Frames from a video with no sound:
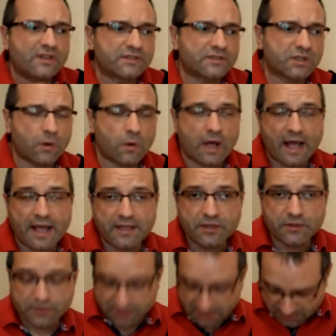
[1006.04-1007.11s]
So I
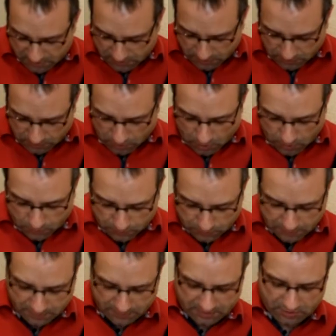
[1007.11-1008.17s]
use this
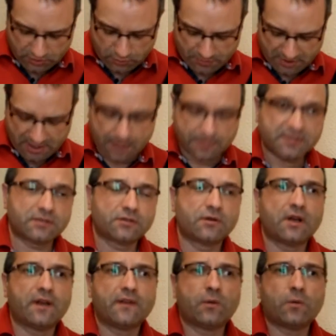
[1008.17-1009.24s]
tone, these 2 pickups
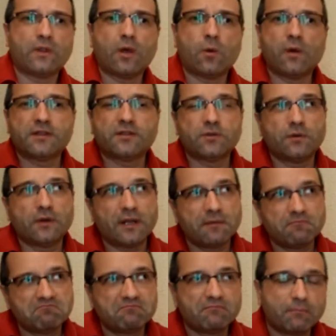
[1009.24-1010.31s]
together, when I want to
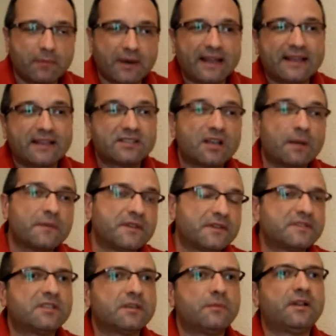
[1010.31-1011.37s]
play
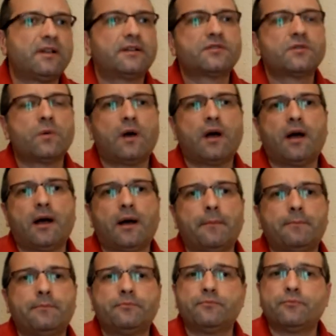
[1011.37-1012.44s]
something similar to
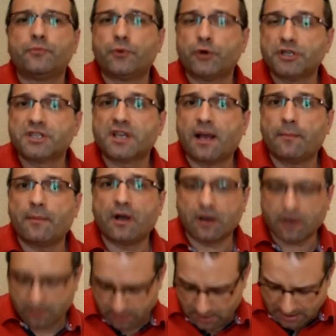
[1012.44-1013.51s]
a bridge
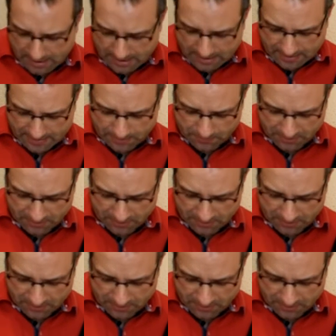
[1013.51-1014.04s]
humbucker, and I